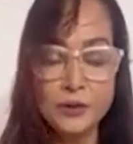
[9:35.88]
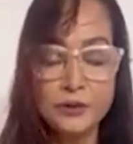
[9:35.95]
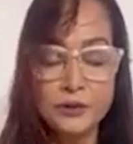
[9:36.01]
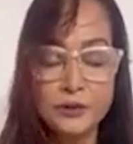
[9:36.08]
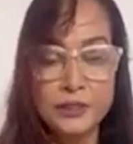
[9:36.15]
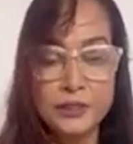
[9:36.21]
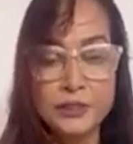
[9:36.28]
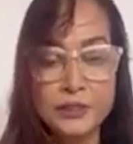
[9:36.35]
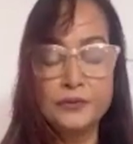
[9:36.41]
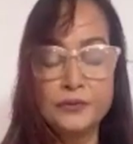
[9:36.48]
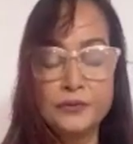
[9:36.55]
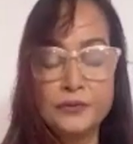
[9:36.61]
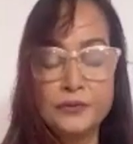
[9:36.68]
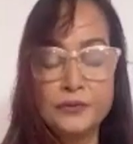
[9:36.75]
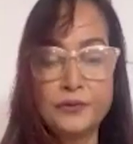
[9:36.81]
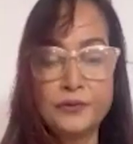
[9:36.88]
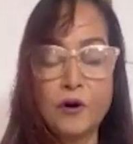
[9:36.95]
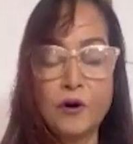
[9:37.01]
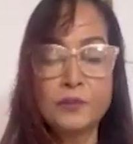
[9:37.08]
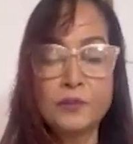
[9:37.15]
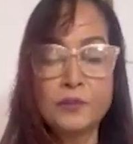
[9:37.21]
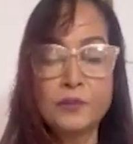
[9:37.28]
How will they know that
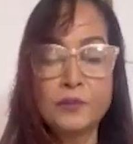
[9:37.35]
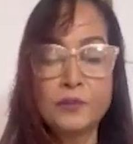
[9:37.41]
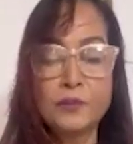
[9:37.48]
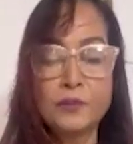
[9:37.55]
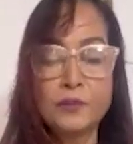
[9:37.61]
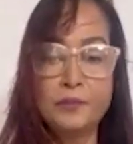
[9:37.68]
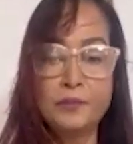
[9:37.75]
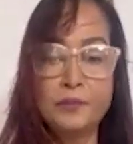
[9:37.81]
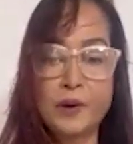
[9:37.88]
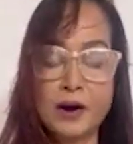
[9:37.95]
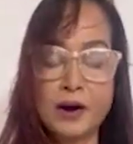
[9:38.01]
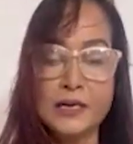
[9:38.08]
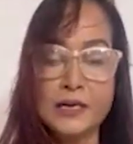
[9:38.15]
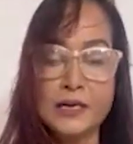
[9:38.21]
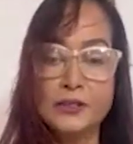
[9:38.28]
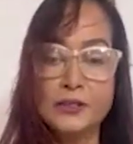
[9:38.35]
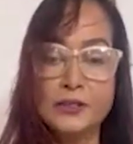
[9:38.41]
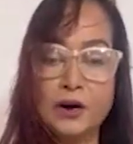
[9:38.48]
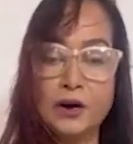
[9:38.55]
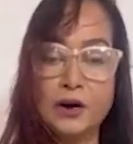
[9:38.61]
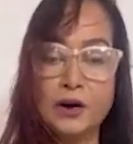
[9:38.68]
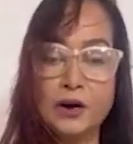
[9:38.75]
the ocean forms an
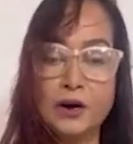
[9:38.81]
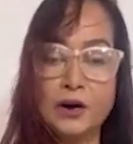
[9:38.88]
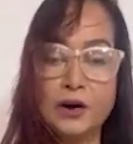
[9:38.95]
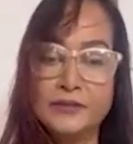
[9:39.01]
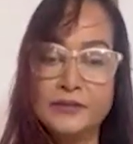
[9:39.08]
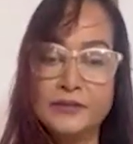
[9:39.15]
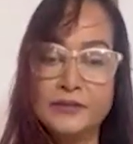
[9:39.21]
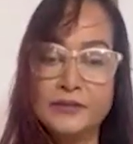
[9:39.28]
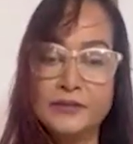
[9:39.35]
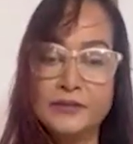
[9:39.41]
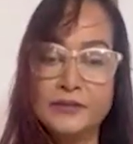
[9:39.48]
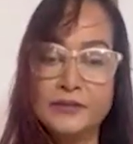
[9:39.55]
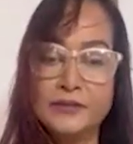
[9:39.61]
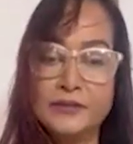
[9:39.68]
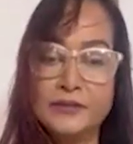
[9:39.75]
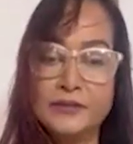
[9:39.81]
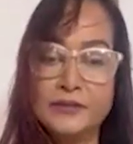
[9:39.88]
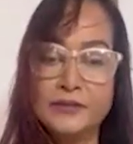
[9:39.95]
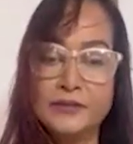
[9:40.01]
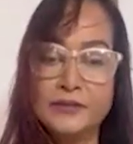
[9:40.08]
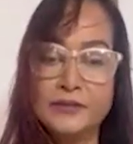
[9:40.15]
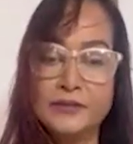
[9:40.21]
integral part of
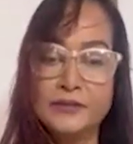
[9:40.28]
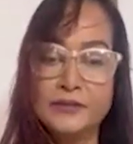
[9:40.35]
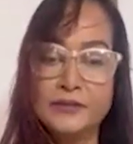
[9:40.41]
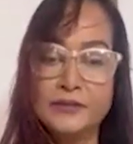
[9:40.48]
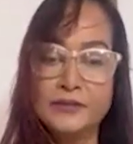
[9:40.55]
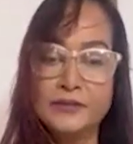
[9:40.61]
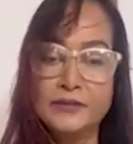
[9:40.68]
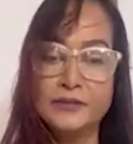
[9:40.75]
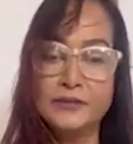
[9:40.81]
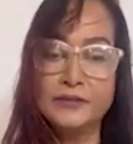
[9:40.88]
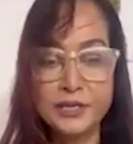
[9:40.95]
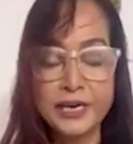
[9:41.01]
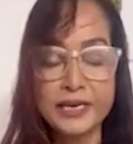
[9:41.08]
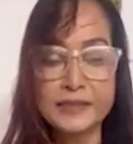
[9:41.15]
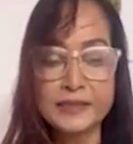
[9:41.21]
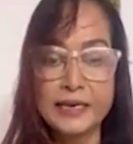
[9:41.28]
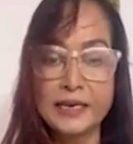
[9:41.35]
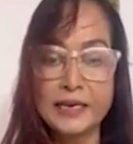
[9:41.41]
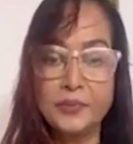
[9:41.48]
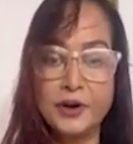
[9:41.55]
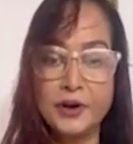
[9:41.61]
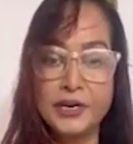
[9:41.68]
biodiversity? So
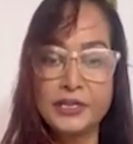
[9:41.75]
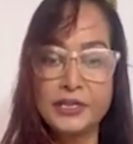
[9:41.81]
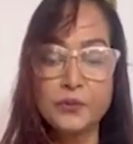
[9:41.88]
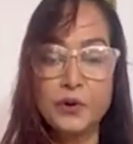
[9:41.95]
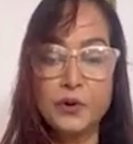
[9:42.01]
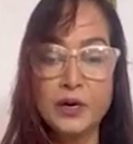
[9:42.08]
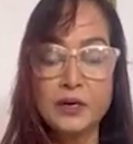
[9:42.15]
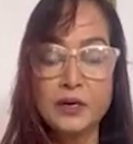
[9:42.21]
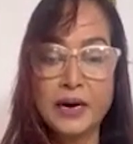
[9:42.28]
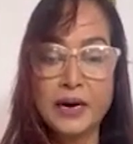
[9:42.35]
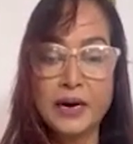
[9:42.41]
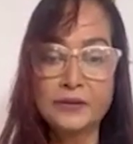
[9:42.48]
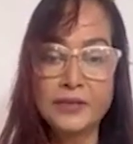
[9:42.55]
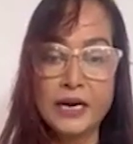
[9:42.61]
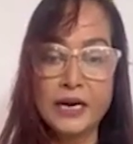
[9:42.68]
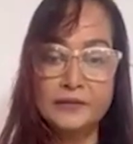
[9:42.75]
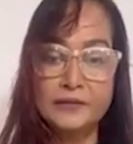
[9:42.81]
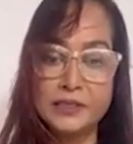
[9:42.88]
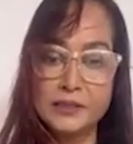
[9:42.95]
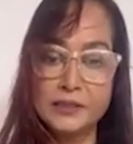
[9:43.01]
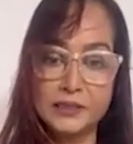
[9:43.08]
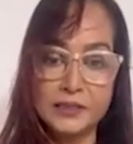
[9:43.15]
therefore, today, celebrating
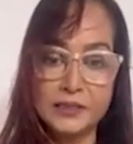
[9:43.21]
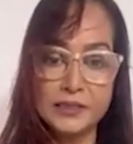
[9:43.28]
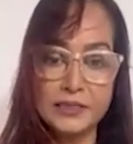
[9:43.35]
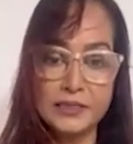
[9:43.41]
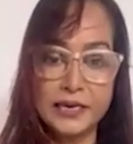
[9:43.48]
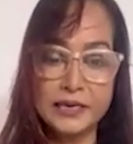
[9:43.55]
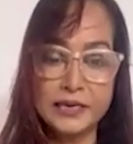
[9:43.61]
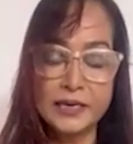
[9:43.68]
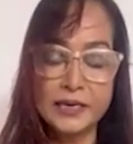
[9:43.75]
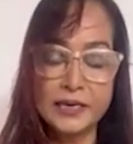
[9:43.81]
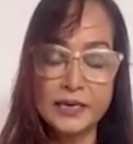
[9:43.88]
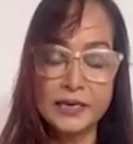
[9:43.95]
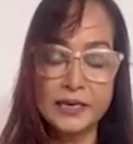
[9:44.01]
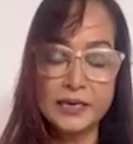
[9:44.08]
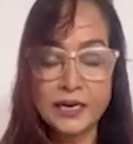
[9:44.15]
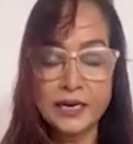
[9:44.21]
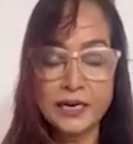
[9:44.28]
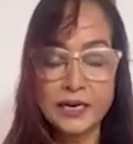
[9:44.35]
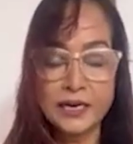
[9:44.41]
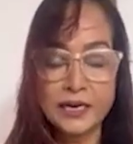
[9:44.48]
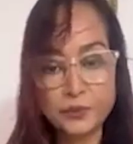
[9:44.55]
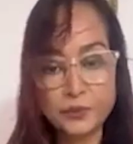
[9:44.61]
World Biodiversity Day,
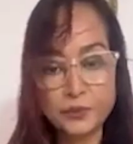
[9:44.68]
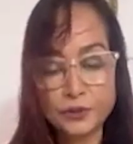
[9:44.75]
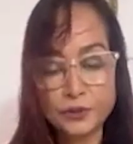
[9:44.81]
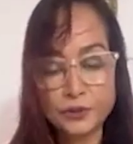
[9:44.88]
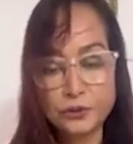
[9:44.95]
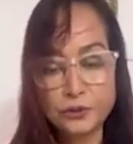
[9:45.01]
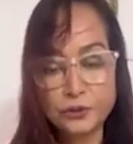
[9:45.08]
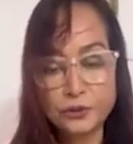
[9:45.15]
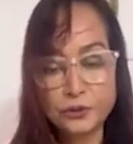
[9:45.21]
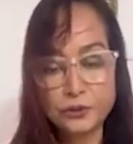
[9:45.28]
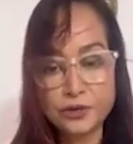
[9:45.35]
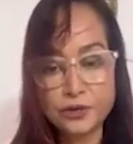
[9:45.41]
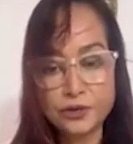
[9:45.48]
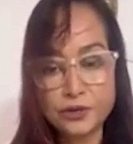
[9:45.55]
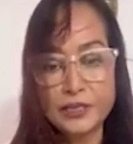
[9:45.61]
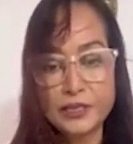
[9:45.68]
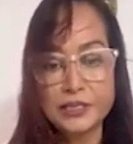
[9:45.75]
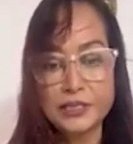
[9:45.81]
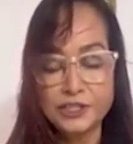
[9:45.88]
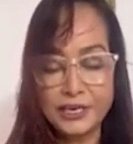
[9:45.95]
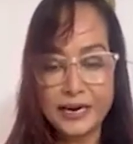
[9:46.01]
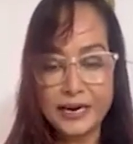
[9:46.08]
I'd like to put
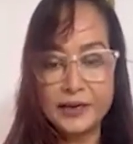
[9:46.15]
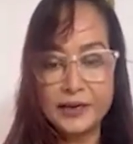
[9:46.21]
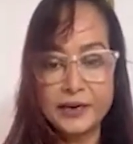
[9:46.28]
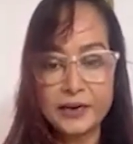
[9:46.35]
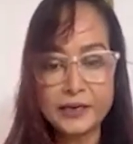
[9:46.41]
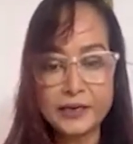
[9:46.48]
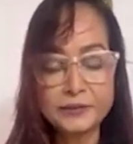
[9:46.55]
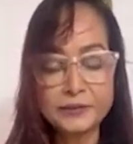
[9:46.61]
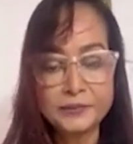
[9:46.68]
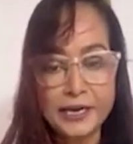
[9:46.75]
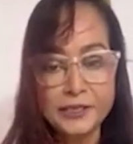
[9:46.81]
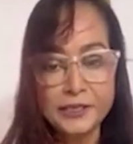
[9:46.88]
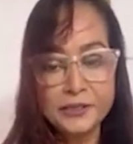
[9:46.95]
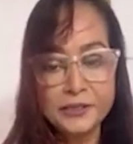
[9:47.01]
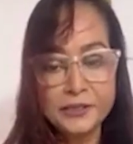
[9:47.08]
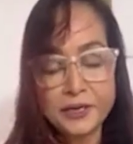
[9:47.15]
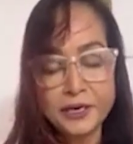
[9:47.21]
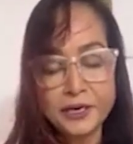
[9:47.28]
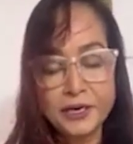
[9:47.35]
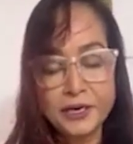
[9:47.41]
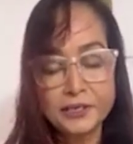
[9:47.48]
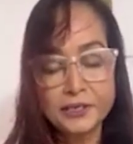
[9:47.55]
ocean on the agenda
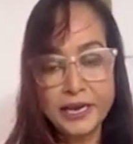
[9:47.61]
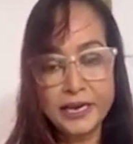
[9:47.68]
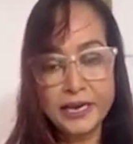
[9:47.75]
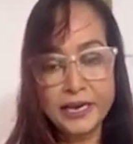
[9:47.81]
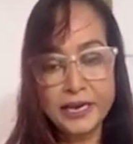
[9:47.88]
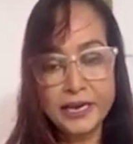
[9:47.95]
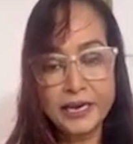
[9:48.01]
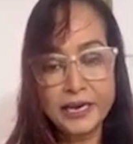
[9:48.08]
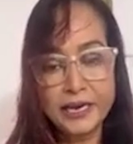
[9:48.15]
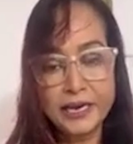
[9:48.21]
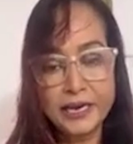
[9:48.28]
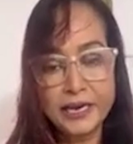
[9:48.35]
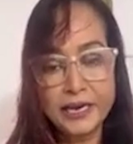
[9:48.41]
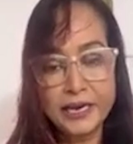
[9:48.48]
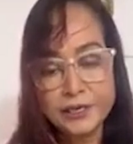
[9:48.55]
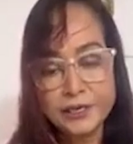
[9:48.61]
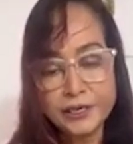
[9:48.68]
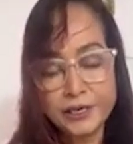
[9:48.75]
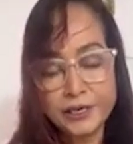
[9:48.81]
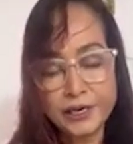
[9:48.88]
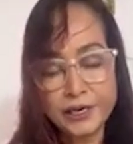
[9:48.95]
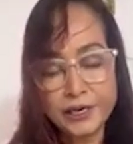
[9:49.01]
and take
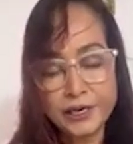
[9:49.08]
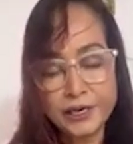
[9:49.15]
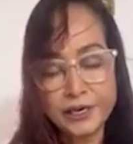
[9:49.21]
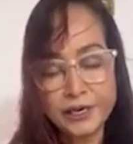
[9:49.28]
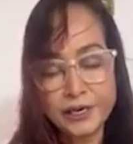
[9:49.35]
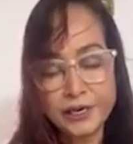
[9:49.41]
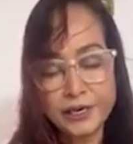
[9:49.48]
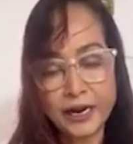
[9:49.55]
this forward.